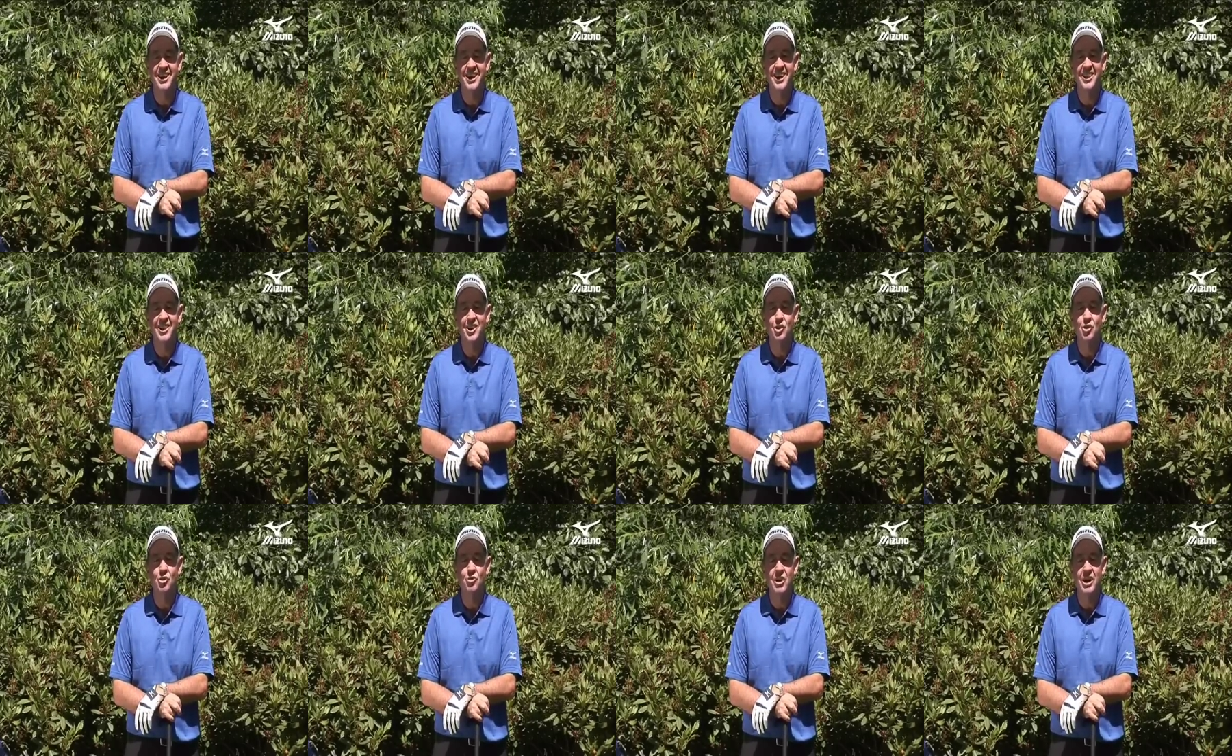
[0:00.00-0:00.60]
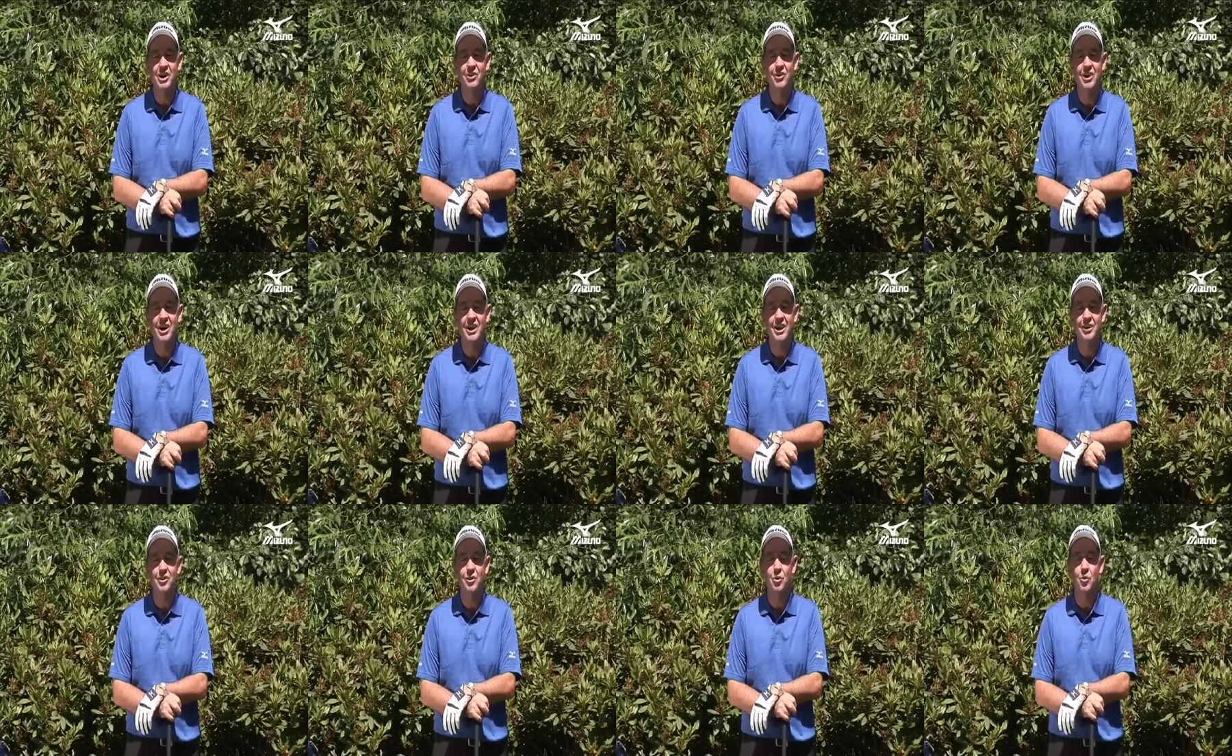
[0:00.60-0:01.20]
and then your round will get
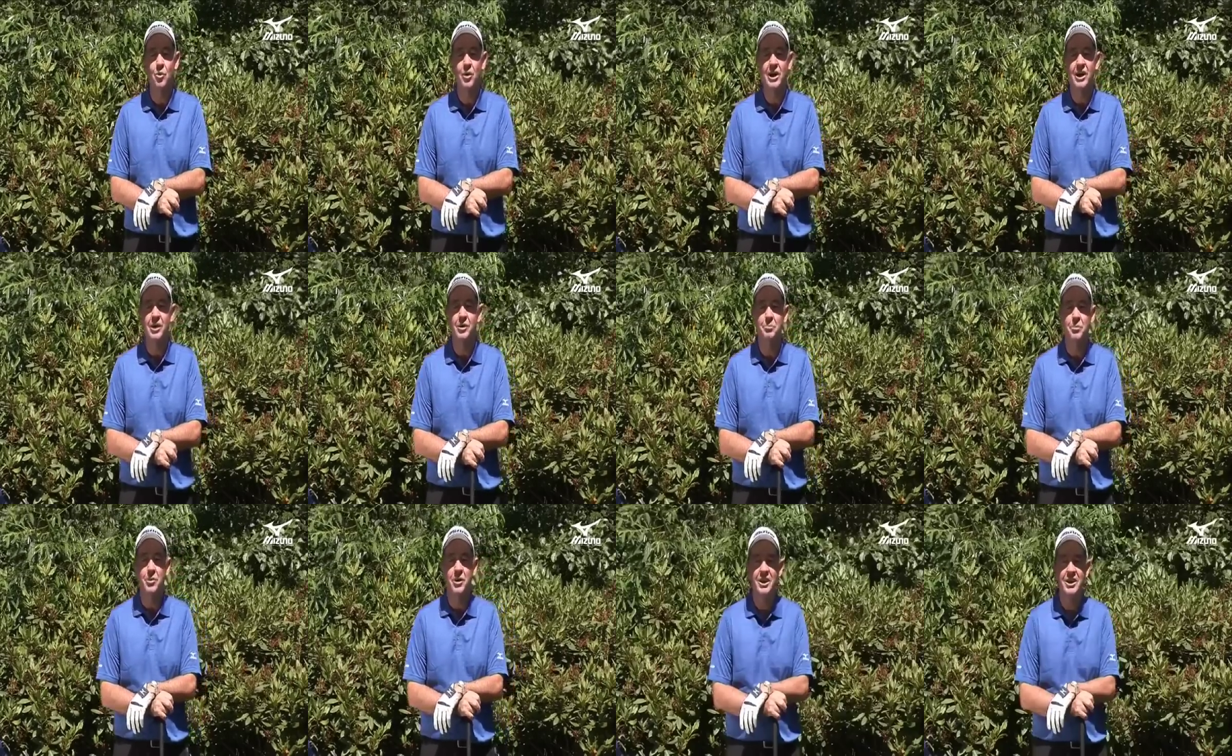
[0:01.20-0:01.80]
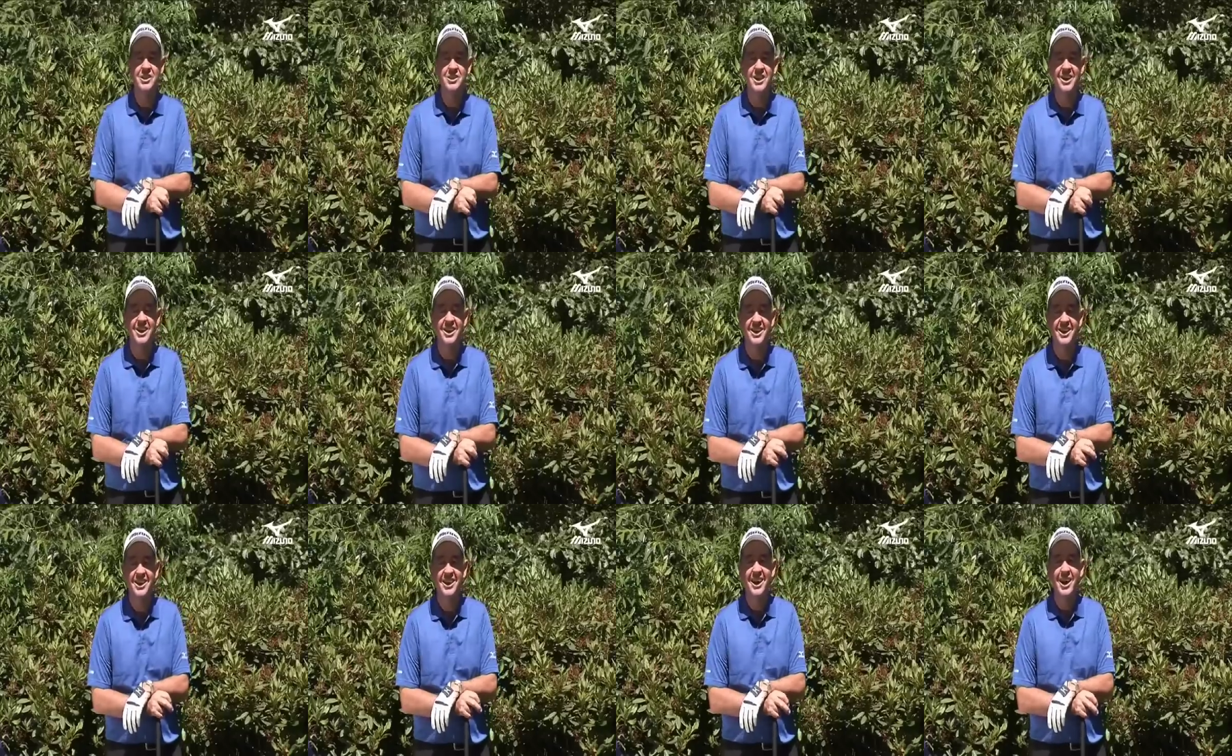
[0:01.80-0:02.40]
underway in a pleasing
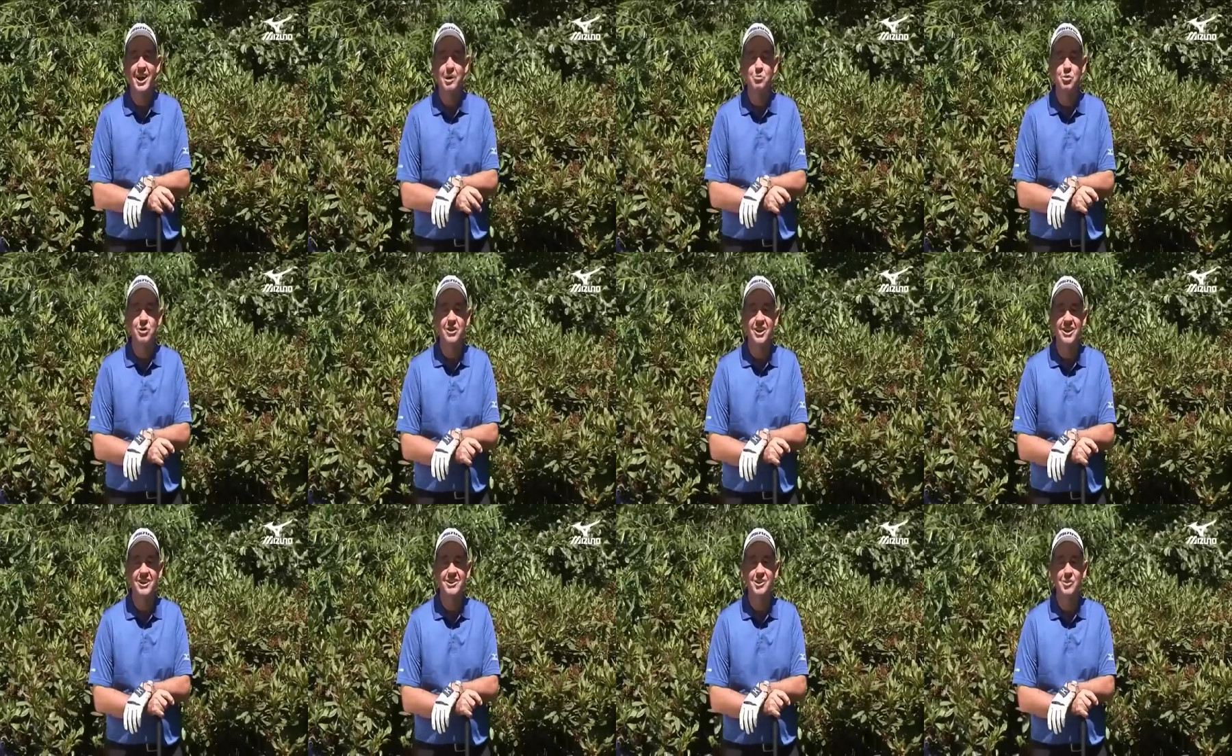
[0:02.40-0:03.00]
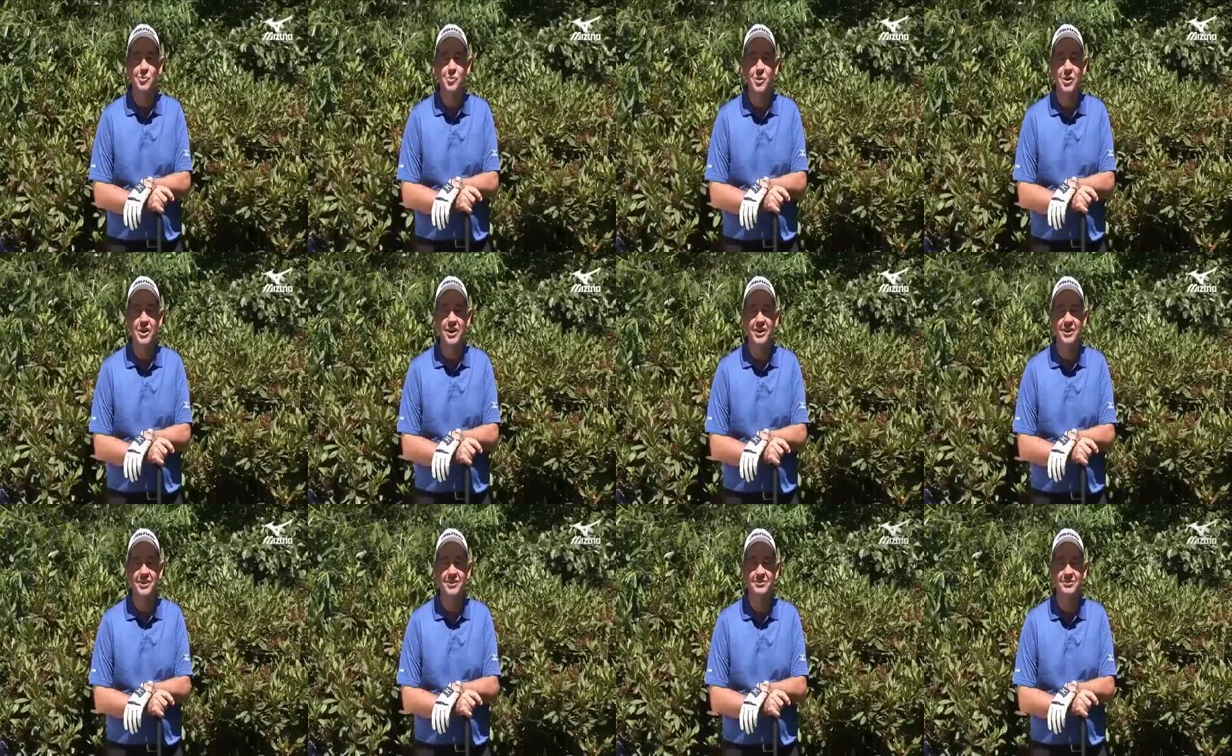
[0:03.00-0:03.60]
and productive way.